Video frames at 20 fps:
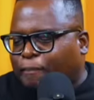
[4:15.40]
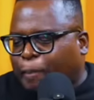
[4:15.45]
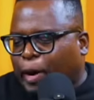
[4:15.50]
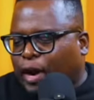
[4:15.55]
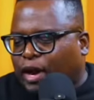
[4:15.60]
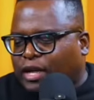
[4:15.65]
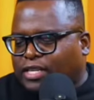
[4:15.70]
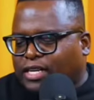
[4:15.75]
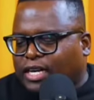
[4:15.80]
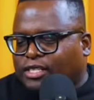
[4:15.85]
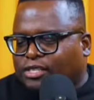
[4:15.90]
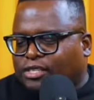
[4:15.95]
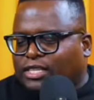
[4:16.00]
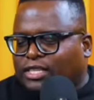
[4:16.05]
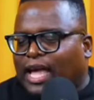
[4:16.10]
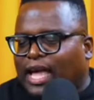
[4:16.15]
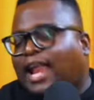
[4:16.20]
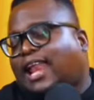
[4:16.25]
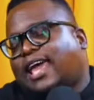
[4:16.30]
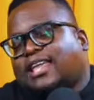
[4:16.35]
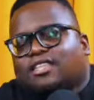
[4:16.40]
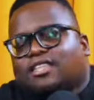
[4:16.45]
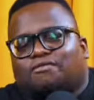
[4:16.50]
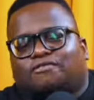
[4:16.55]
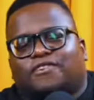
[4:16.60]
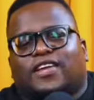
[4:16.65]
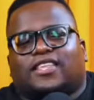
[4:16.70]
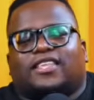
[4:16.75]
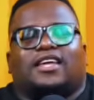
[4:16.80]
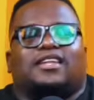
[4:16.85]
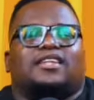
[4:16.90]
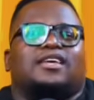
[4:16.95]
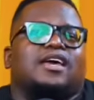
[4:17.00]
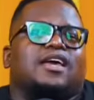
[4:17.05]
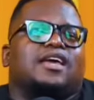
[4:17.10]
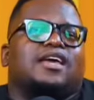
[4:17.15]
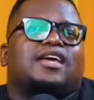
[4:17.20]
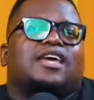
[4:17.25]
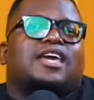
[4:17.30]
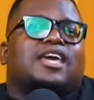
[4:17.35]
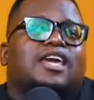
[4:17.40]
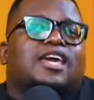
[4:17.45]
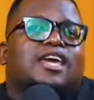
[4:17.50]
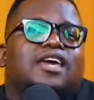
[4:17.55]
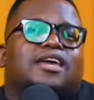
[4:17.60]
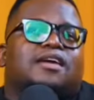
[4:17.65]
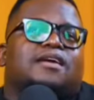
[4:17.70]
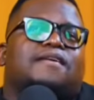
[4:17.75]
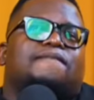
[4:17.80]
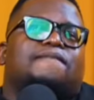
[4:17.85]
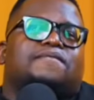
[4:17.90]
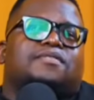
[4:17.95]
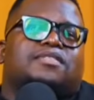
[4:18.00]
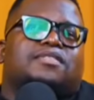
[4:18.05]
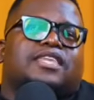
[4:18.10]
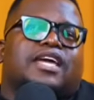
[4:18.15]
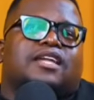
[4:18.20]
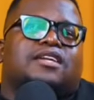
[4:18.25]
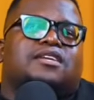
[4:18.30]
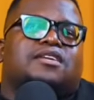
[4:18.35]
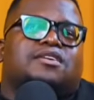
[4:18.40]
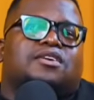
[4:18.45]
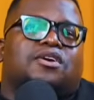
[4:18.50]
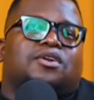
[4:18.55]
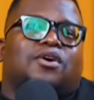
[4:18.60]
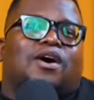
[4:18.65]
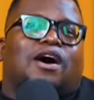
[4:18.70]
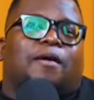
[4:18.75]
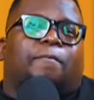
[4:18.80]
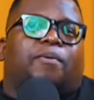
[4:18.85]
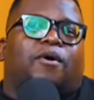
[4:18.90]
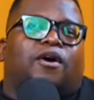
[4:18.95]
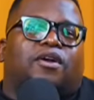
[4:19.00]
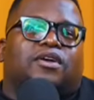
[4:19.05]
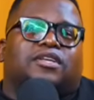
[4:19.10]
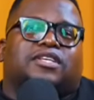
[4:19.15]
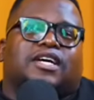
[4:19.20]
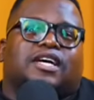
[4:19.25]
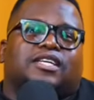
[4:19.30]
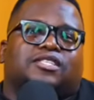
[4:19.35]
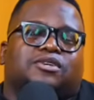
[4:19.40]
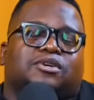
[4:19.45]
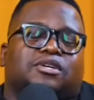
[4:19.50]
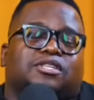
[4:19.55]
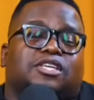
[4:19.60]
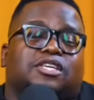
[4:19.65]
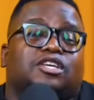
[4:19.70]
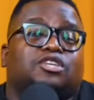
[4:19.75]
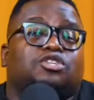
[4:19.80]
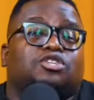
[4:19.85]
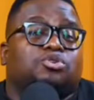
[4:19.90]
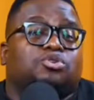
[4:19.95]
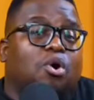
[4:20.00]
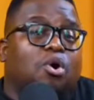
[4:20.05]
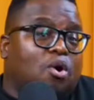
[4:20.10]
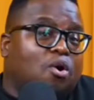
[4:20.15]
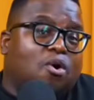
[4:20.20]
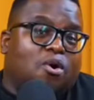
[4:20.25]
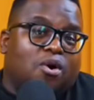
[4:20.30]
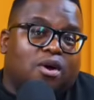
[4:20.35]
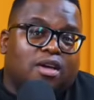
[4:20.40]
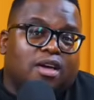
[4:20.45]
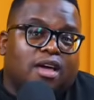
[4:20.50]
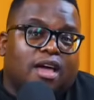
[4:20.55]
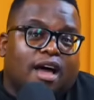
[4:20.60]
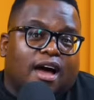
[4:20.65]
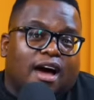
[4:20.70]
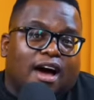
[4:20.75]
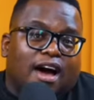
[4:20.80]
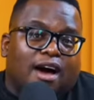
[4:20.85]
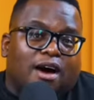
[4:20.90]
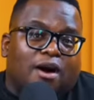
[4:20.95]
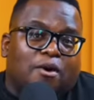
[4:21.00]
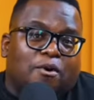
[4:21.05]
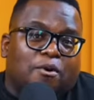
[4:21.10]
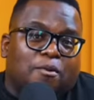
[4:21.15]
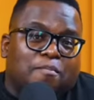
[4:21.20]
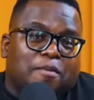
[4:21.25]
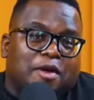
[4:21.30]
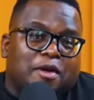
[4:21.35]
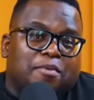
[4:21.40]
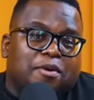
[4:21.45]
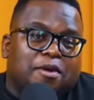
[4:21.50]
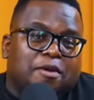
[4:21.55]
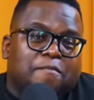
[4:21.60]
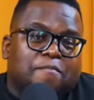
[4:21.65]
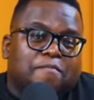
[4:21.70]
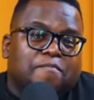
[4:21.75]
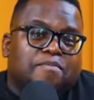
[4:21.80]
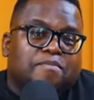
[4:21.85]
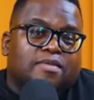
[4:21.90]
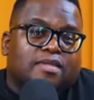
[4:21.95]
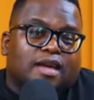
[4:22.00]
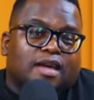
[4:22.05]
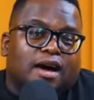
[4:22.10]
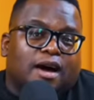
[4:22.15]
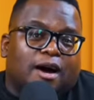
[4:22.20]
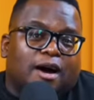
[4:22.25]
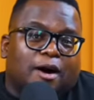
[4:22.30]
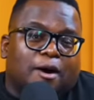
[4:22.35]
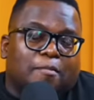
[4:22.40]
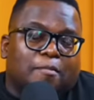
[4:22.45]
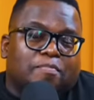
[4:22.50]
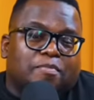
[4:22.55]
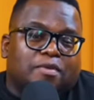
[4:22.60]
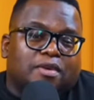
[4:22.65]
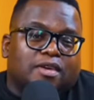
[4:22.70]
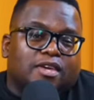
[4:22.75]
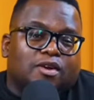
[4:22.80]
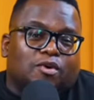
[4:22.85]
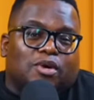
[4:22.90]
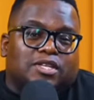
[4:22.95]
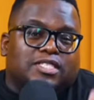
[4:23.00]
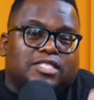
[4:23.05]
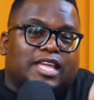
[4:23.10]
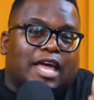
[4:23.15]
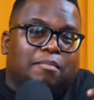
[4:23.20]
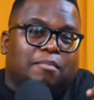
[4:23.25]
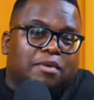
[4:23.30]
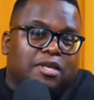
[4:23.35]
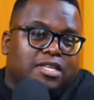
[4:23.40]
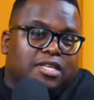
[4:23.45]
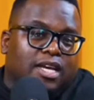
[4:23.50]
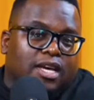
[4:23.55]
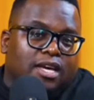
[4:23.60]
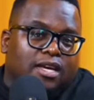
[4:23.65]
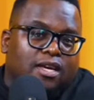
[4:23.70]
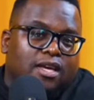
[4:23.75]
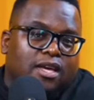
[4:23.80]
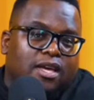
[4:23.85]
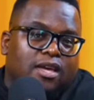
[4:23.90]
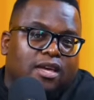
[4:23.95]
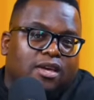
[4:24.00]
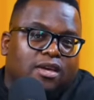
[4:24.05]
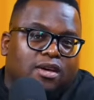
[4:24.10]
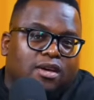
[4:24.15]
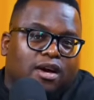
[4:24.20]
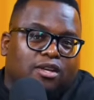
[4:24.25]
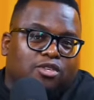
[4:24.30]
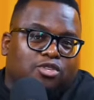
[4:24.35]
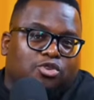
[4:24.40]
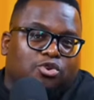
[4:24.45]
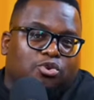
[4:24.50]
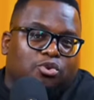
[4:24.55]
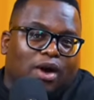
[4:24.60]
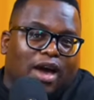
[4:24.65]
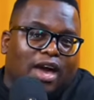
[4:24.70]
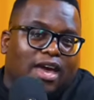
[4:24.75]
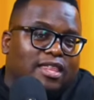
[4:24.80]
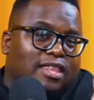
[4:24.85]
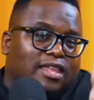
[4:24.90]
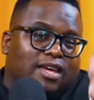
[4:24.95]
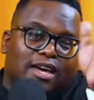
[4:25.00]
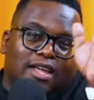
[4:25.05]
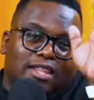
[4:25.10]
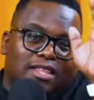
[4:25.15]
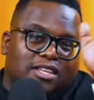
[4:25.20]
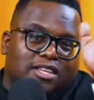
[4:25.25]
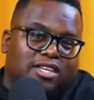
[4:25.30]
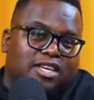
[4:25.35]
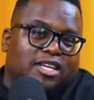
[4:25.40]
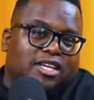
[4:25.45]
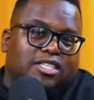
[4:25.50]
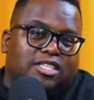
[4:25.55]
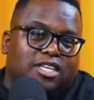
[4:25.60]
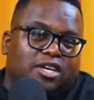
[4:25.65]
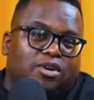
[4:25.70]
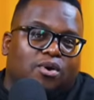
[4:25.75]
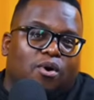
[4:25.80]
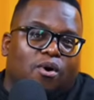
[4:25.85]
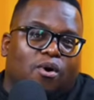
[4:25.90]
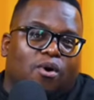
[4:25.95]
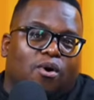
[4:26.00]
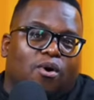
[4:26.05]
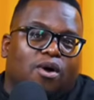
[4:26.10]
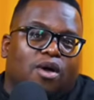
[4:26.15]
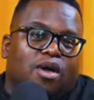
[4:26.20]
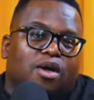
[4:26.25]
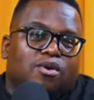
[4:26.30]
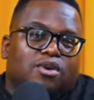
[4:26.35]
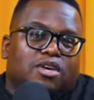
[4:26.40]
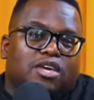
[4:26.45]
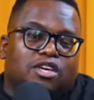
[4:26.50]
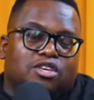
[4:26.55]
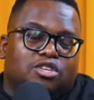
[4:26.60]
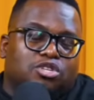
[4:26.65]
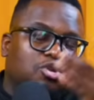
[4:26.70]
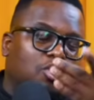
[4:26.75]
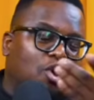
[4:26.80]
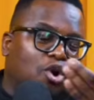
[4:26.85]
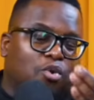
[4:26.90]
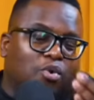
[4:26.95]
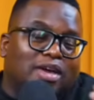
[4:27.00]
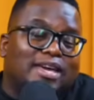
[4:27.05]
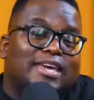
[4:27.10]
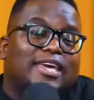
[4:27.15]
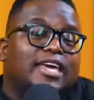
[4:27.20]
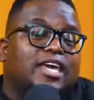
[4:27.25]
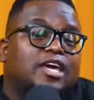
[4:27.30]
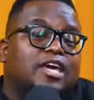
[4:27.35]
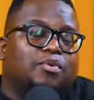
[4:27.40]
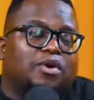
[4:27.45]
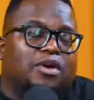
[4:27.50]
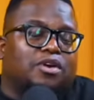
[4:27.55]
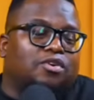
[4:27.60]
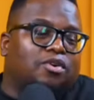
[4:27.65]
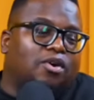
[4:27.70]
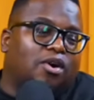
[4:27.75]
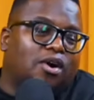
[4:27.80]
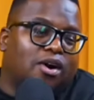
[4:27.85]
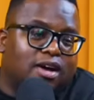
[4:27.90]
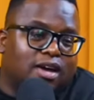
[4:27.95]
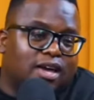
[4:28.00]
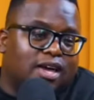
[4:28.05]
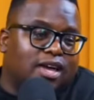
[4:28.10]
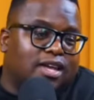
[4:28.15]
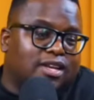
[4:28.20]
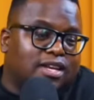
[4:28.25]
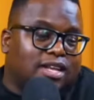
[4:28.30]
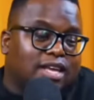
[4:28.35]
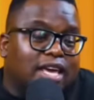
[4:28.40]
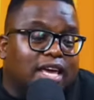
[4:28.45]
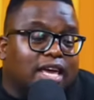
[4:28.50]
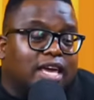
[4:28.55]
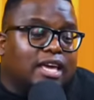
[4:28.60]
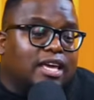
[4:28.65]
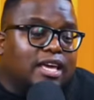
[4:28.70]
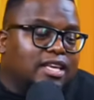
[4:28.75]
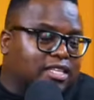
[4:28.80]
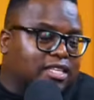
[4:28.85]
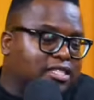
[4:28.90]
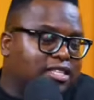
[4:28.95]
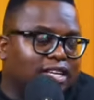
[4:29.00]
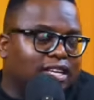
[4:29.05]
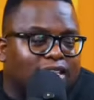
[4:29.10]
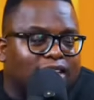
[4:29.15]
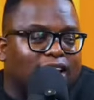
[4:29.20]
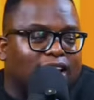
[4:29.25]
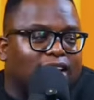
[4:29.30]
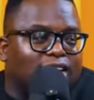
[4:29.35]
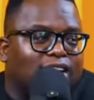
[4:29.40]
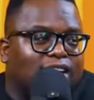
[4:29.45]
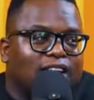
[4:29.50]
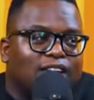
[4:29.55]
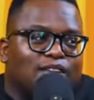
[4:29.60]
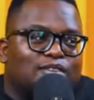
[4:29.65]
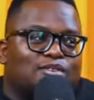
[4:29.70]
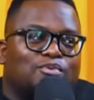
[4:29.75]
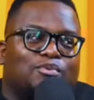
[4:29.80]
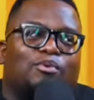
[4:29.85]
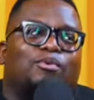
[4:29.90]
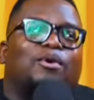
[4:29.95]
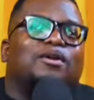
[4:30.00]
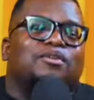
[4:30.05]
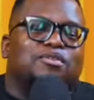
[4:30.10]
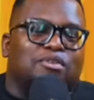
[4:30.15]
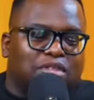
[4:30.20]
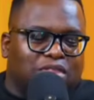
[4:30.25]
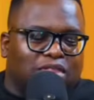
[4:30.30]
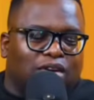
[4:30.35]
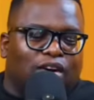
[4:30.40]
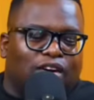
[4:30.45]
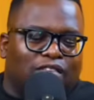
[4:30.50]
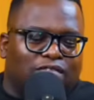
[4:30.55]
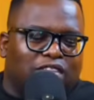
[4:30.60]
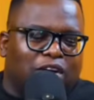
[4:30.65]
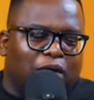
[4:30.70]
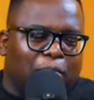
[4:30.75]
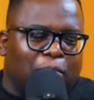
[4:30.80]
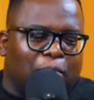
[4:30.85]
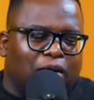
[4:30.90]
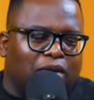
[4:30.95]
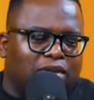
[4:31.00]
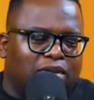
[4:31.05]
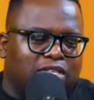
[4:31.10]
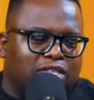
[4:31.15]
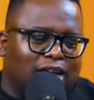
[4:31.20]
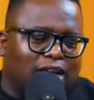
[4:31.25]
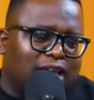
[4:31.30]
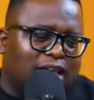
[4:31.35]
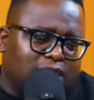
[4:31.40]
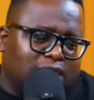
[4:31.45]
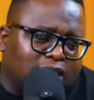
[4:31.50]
have apologized? Because I like the fact that he then, you know, apologized because he saw how maybe it was damaging to either Gigi, or he saw where he went wrong and he said that. What do you think of the apology? I